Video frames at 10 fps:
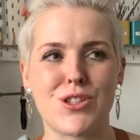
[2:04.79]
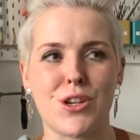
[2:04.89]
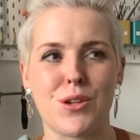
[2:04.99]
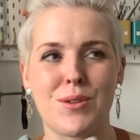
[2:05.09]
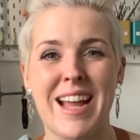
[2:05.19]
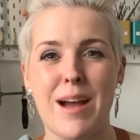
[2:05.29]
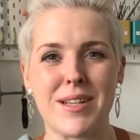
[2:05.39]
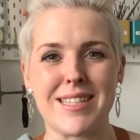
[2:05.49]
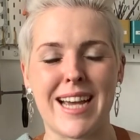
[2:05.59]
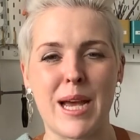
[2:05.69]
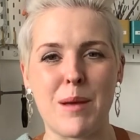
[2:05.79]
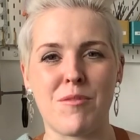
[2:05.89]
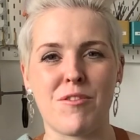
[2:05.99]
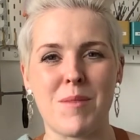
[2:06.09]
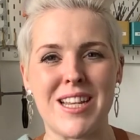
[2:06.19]
So now it's time
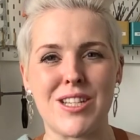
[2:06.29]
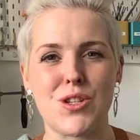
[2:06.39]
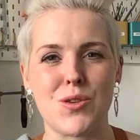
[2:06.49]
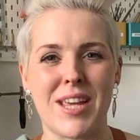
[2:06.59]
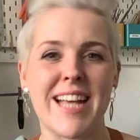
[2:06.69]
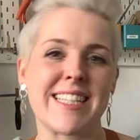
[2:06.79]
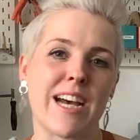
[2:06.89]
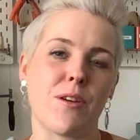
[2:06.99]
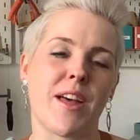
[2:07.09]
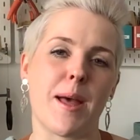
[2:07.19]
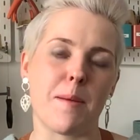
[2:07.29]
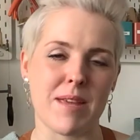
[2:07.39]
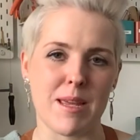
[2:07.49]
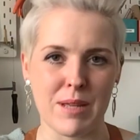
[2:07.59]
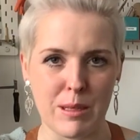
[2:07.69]
for me to get out there,
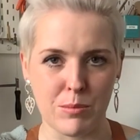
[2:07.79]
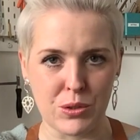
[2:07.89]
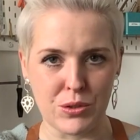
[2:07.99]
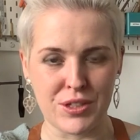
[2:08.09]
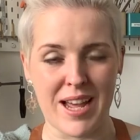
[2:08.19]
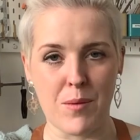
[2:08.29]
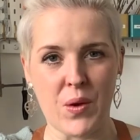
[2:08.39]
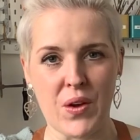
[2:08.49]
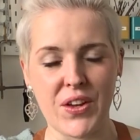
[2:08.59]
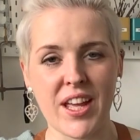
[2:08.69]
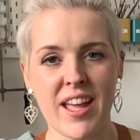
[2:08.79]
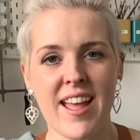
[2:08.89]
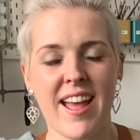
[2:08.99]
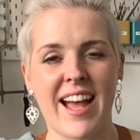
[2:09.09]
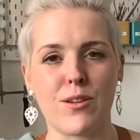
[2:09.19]
meet people, network,
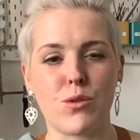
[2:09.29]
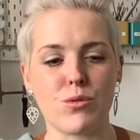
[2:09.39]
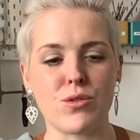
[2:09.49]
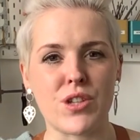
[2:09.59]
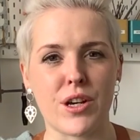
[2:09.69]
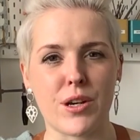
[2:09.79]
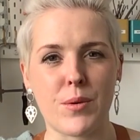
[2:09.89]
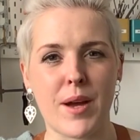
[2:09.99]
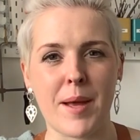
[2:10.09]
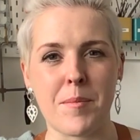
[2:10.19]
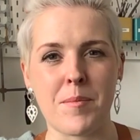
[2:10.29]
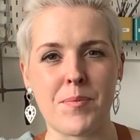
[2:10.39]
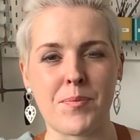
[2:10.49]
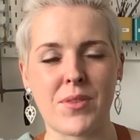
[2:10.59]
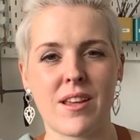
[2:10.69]
and also
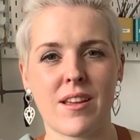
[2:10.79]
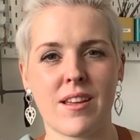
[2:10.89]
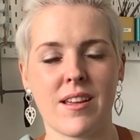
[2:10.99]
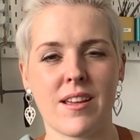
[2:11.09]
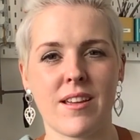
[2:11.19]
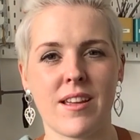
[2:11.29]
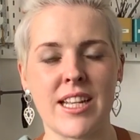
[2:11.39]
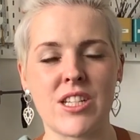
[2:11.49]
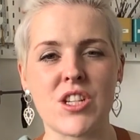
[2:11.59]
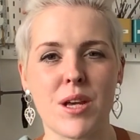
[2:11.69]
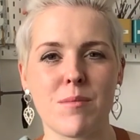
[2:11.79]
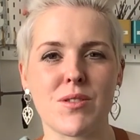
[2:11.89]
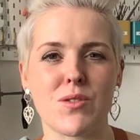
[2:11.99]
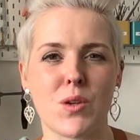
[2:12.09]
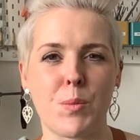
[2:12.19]
in terms
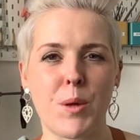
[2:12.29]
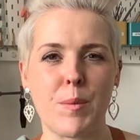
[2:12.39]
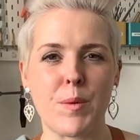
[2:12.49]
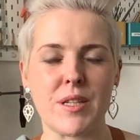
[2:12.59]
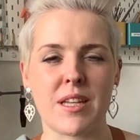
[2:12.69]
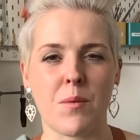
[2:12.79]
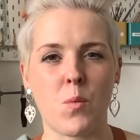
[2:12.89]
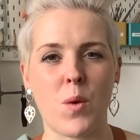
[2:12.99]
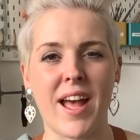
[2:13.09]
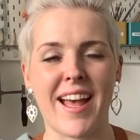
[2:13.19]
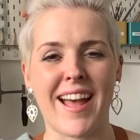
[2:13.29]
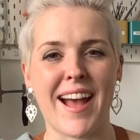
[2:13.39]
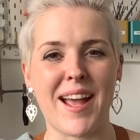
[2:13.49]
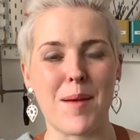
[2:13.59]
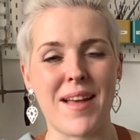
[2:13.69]
of Soul Purpose and where
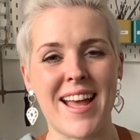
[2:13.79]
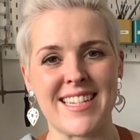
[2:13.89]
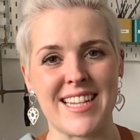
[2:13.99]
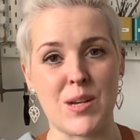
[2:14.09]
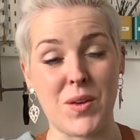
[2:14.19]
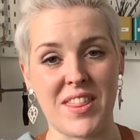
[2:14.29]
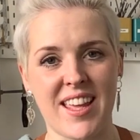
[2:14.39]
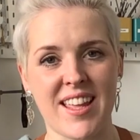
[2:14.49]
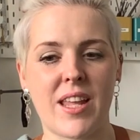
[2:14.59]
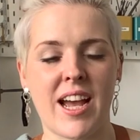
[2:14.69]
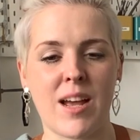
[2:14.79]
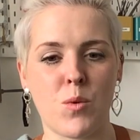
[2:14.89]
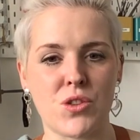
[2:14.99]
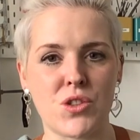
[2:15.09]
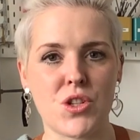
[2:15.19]
I am heading with it, I
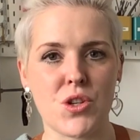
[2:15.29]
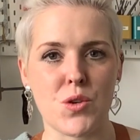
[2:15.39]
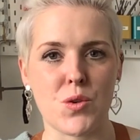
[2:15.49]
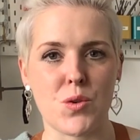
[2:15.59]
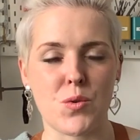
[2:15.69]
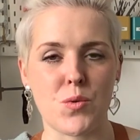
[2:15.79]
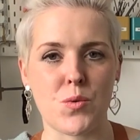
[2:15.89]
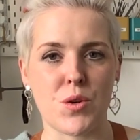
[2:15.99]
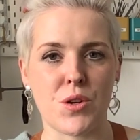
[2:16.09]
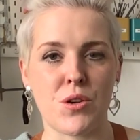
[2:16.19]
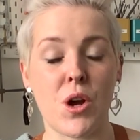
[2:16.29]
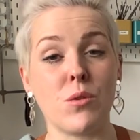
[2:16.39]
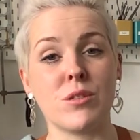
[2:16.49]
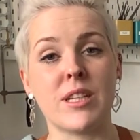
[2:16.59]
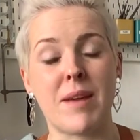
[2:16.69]
want to not
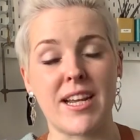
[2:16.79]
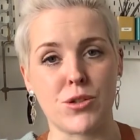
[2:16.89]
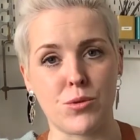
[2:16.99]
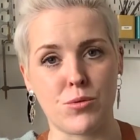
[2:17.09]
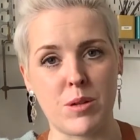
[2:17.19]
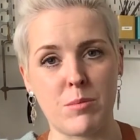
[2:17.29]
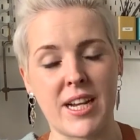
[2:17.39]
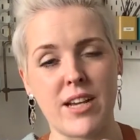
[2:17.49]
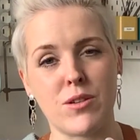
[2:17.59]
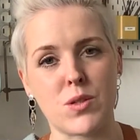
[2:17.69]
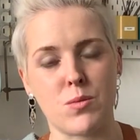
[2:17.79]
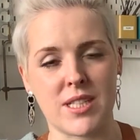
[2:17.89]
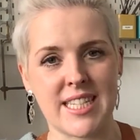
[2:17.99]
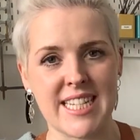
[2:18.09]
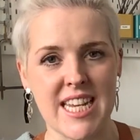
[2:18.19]
only make jewellery, but I also
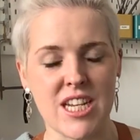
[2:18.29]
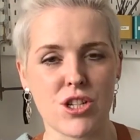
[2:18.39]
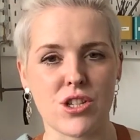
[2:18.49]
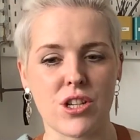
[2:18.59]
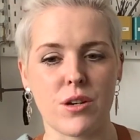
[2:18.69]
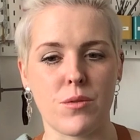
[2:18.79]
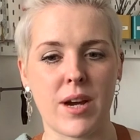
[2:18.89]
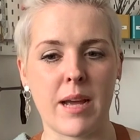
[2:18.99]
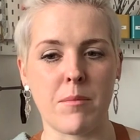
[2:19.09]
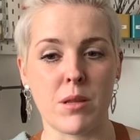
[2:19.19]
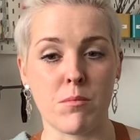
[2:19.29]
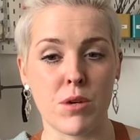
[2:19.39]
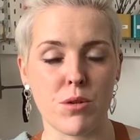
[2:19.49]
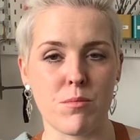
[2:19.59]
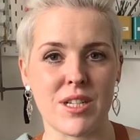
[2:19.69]
want to teach. So I'm at the
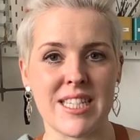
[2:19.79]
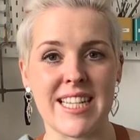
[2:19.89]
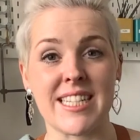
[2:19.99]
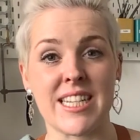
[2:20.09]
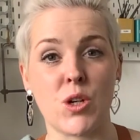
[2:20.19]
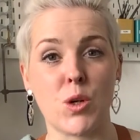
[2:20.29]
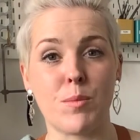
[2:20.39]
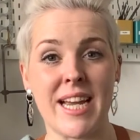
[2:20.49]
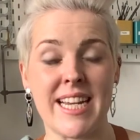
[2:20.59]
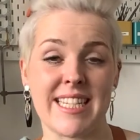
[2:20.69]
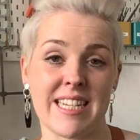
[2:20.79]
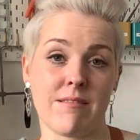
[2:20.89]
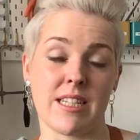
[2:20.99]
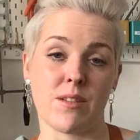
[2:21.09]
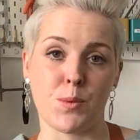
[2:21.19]
moment setting up a
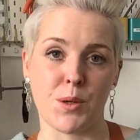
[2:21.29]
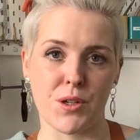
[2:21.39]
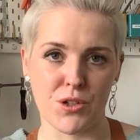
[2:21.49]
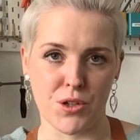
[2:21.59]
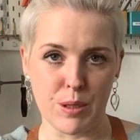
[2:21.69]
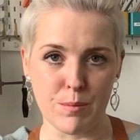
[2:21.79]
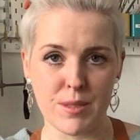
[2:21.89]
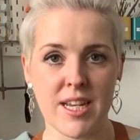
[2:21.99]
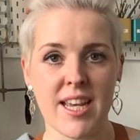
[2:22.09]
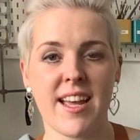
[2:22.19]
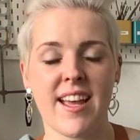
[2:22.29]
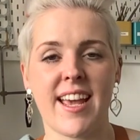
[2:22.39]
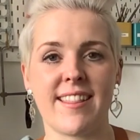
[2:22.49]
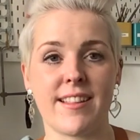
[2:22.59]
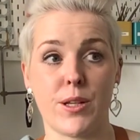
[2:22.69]
series of workshops
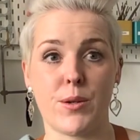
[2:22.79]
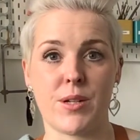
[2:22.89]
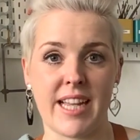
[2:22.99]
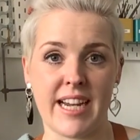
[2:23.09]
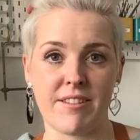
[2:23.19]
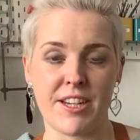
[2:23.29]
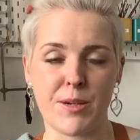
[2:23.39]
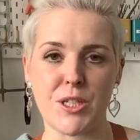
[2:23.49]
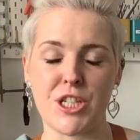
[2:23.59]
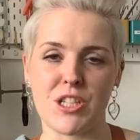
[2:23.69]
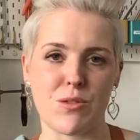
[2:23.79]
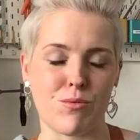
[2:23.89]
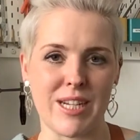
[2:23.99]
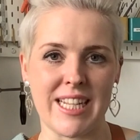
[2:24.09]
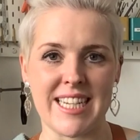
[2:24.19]
in the local area, which is
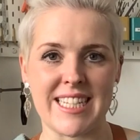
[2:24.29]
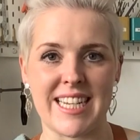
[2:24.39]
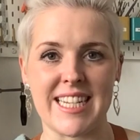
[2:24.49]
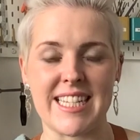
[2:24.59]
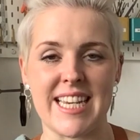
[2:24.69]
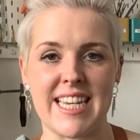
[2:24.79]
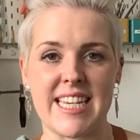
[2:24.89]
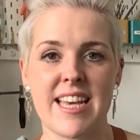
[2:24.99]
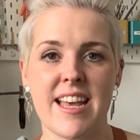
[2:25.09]
really exciting.